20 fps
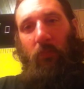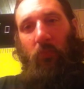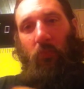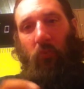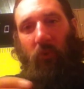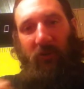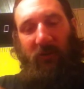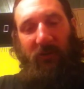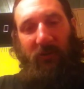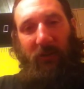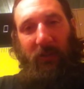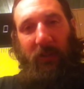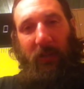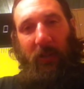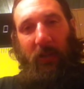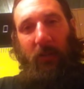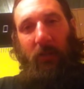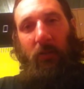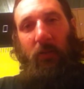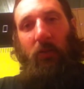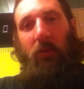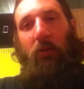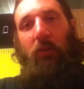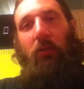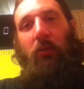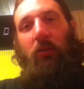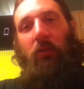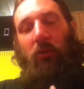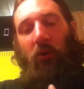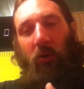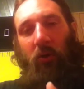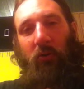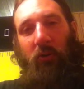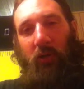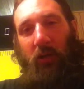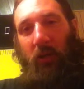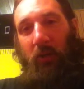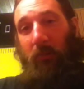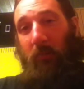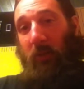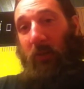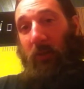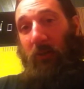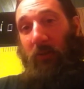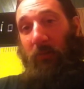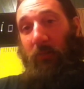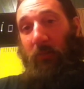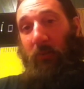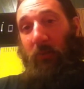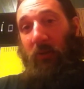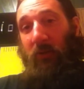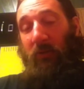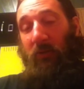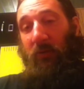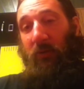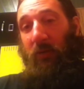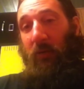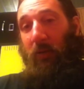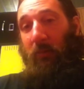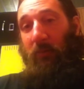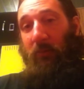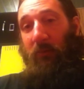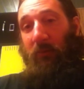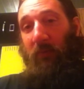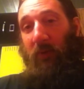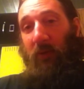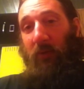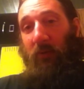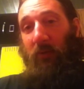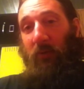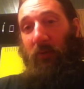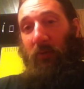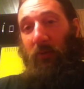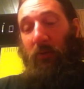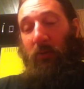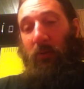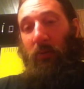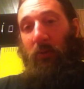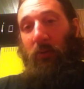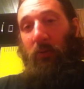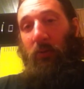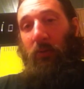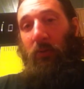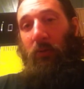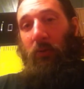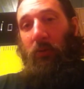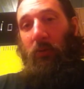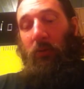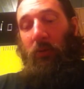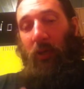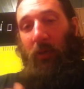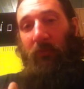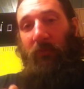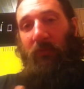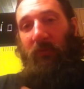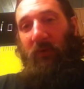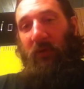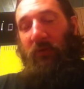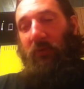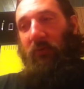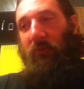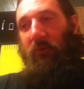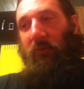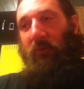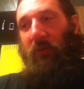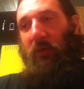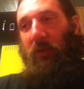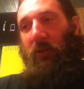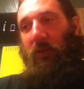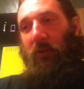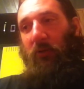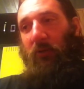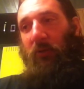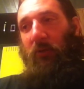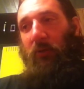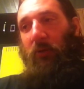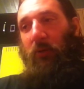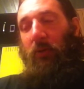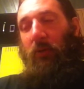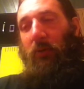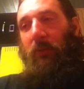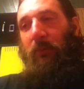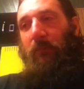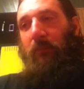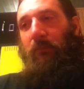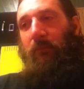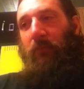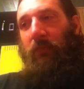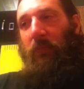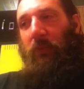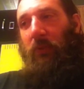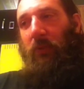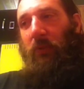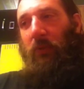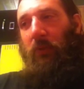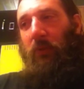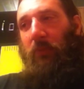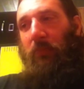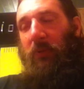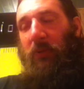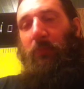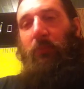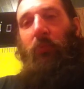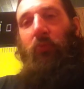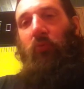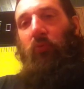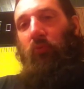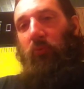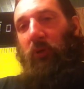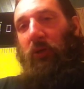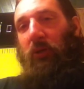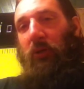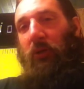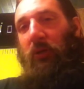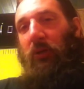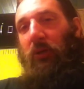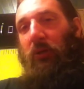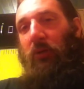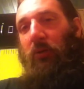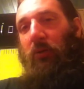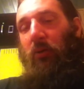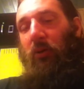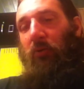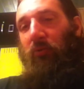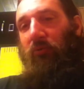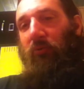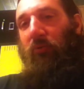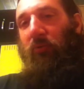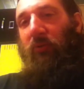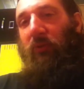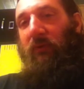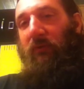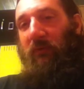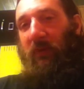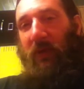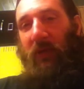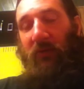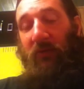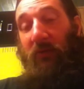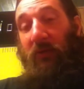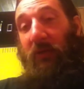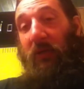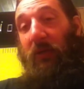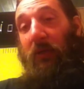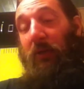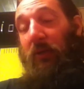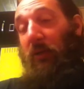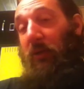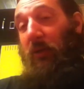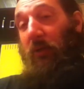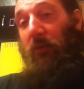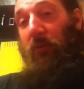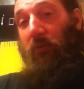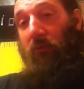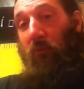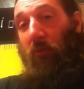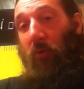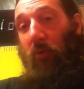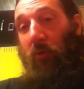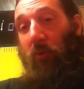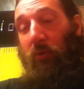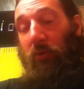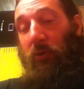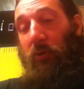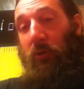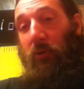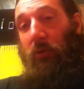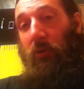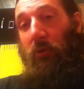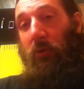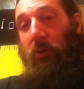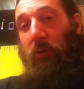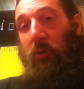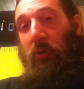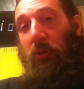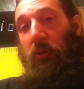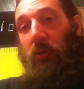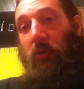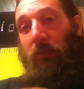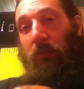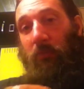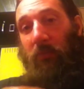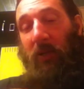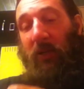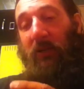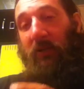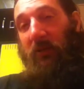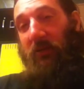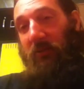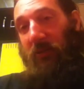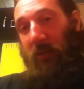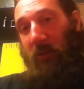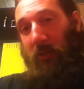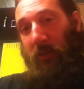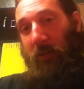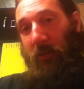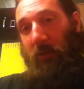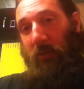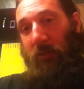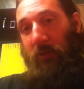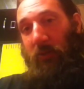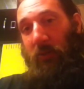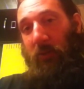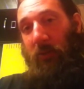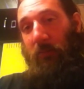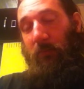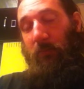Once again, calling on my experience and observations over the years, people really are truly fascinated and enthralled by this technology.